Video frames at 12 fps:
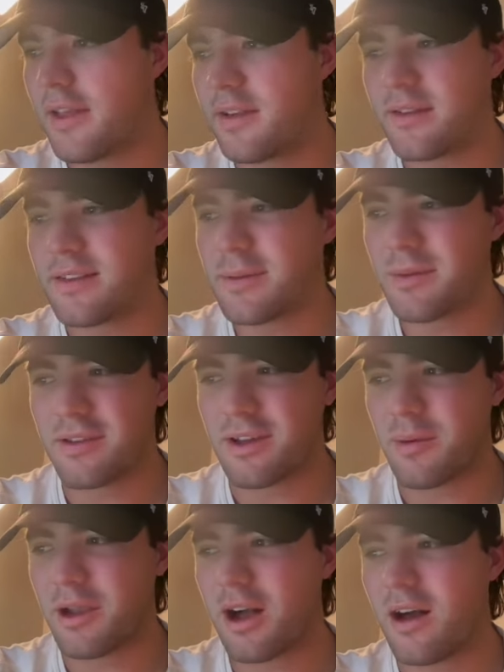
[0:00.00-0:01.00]
This is a team that's
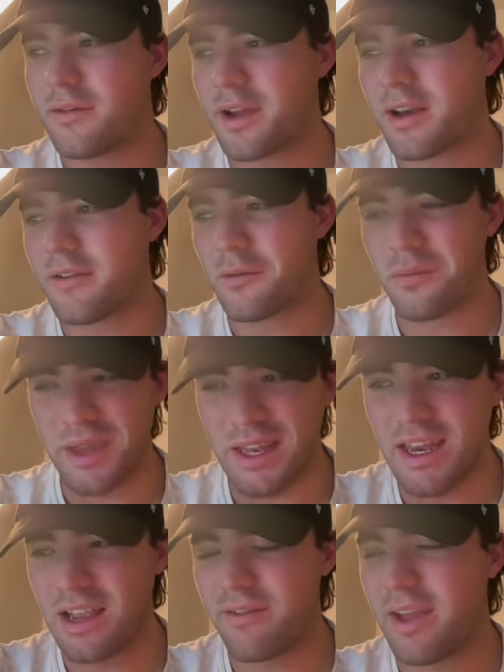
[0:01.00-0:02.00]
coming off kind of a
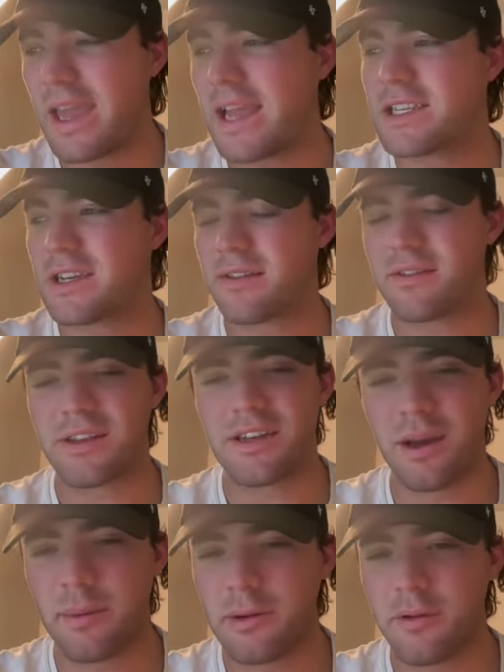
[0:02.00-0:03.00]
beating of
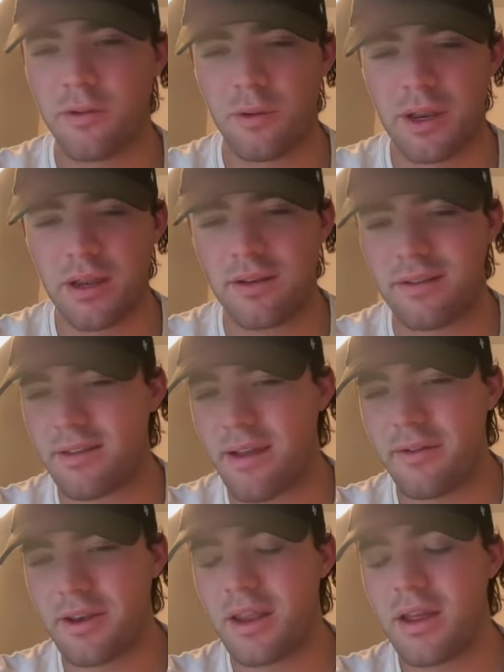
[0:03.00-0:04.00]
AHSTW.
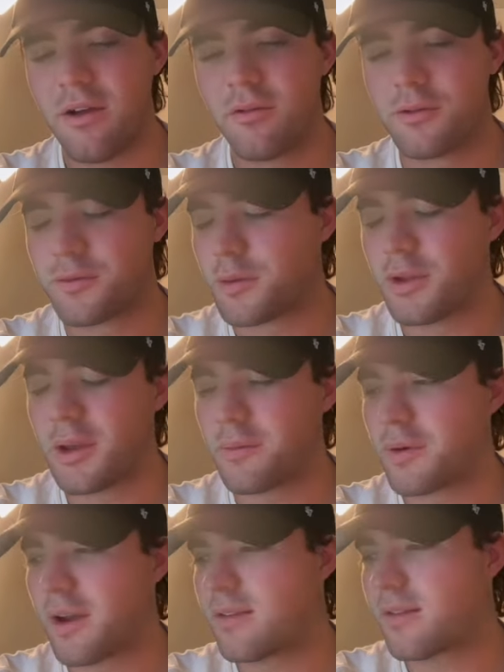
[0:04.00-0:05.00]
28-7 was really
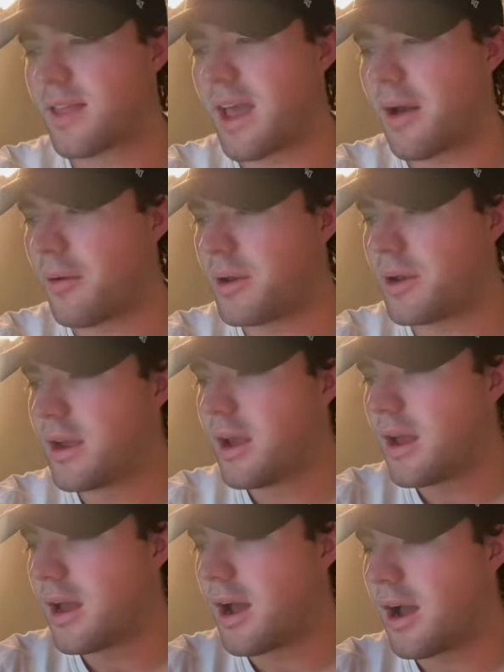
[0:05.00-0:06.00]
impressed in that one.
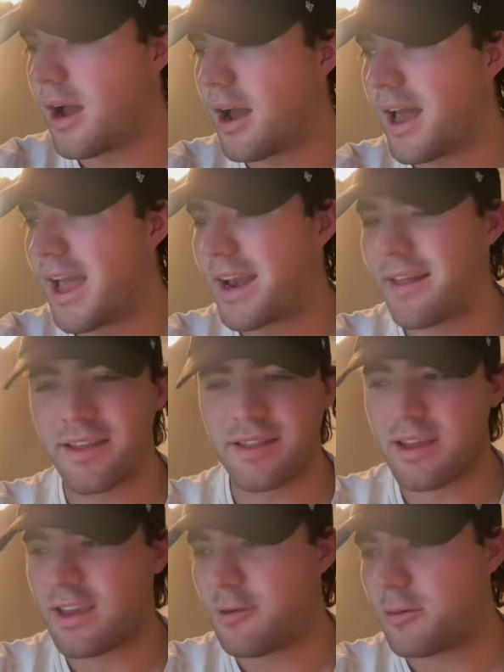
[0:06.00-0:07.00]
And I think
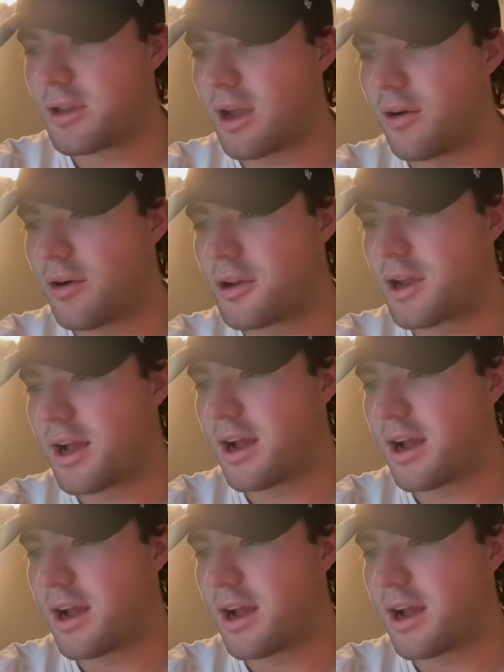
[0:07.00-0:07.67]
they keep it going.